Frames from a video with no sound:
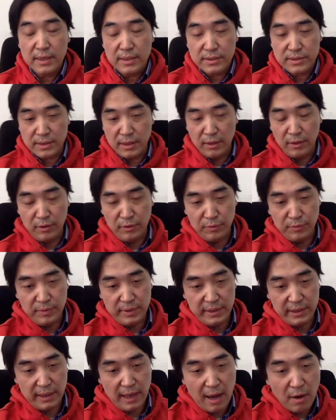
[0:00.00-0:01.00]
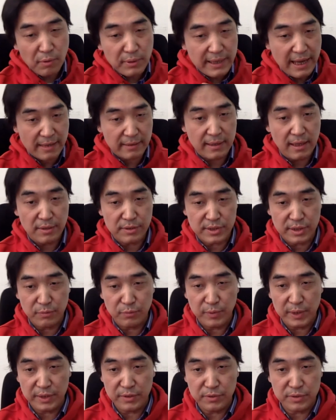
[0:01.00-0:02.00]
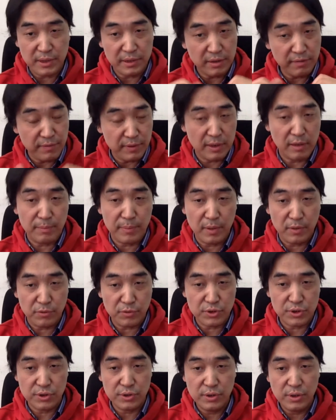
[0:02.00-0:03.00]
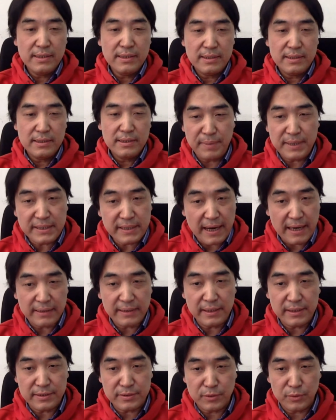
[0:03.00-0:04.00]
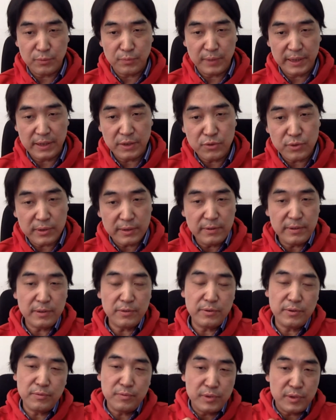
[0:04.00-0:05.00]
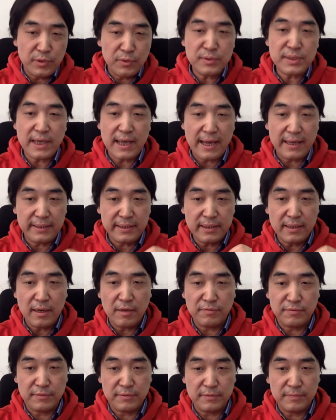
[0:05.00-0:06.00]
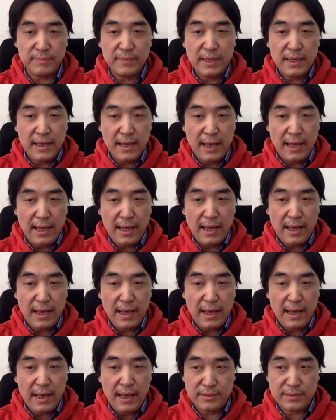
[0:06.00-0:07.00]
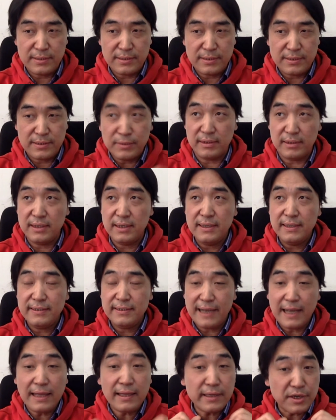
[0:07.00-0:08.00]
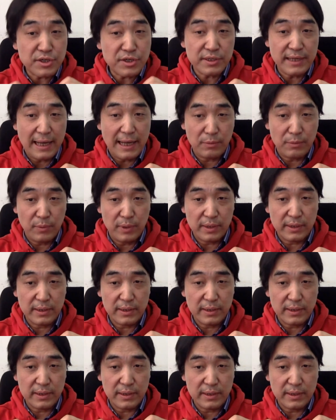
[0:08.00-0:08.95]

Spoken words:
So in our technology, we use a different approach. The basic idea is to introduce the idea of so-called delegation network.